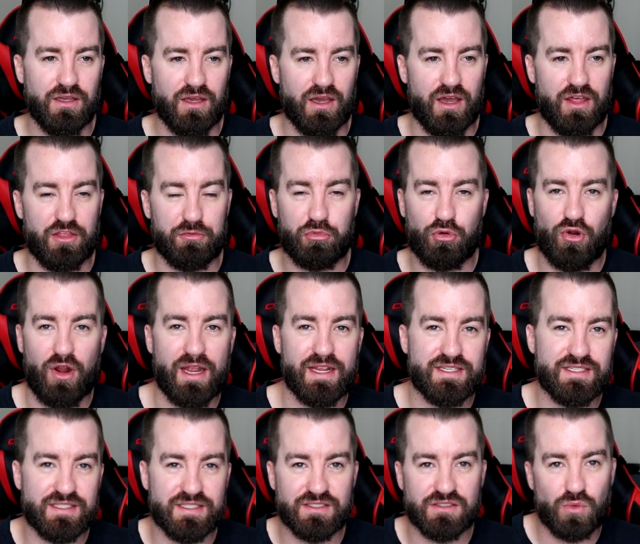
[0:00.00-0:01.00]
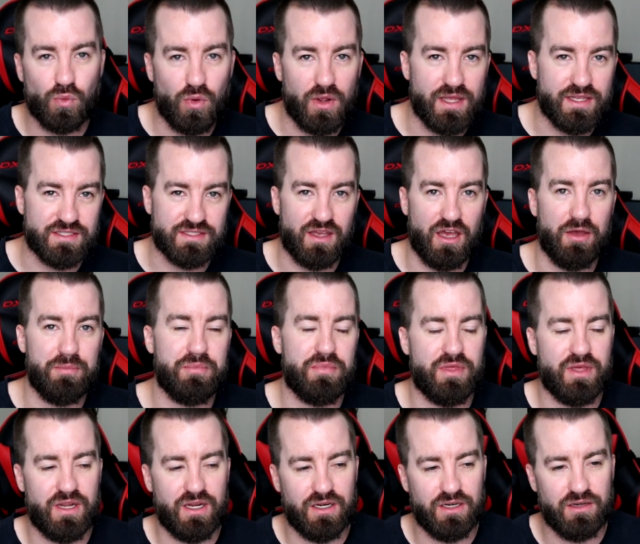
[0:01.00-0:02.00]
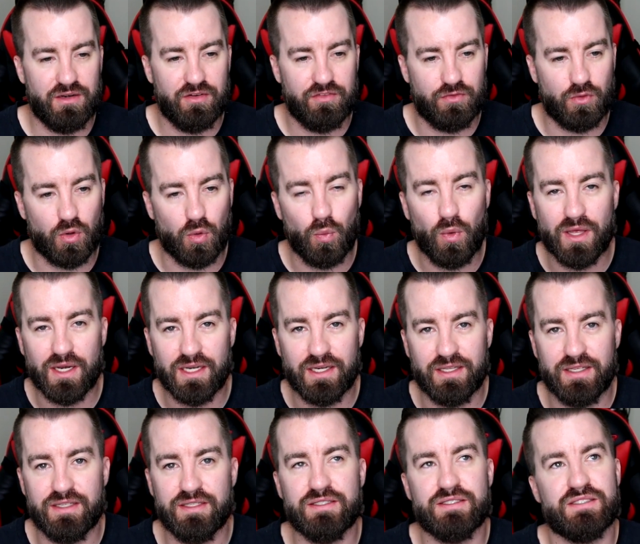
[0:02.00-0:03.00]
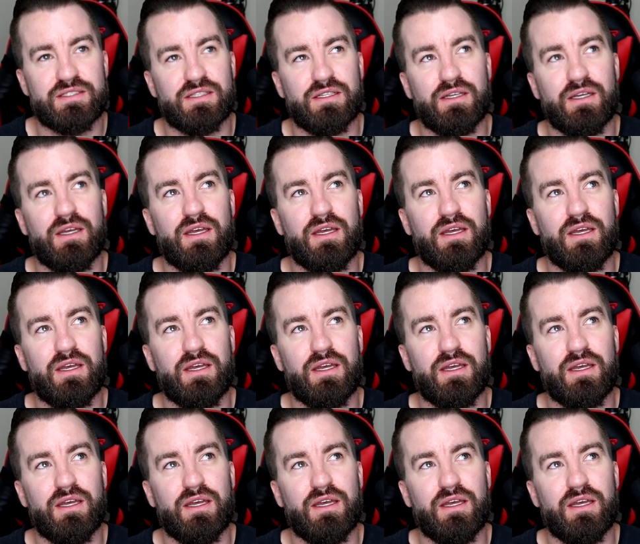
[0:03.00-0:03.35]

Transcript: The price is up there for what it is,